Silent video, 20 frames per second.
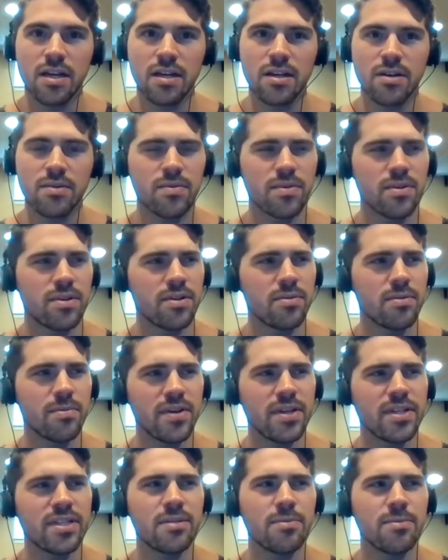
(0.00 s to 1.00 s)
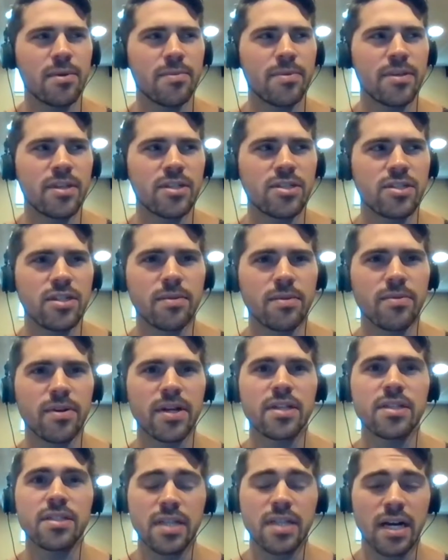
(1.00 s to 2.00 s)
I don't know. Reishi might be a cheap
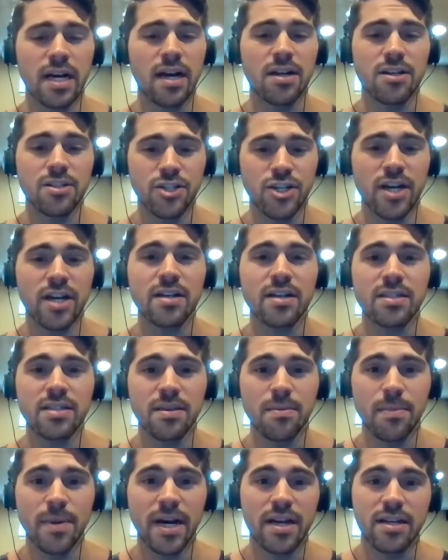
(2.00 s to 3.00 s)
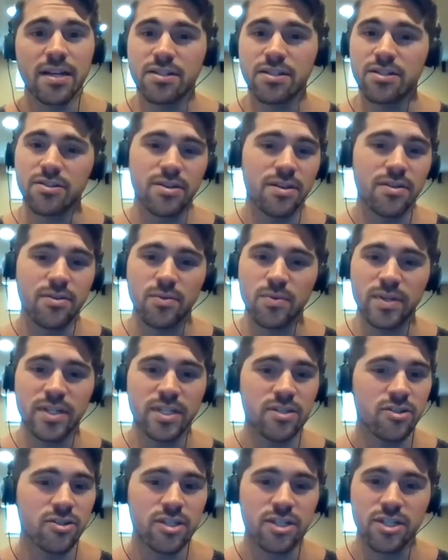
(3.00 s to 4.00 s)
brand. Chaga is the bet, dude. The
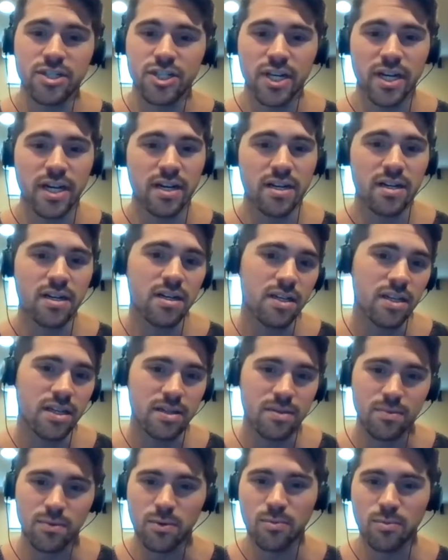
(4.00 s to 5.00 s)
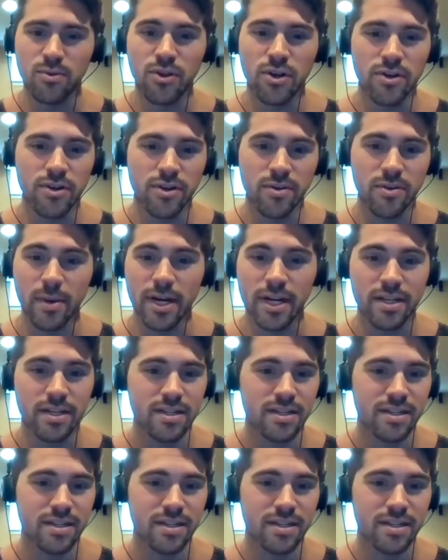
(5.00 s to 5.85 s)
research on Chaga like will blow your mind.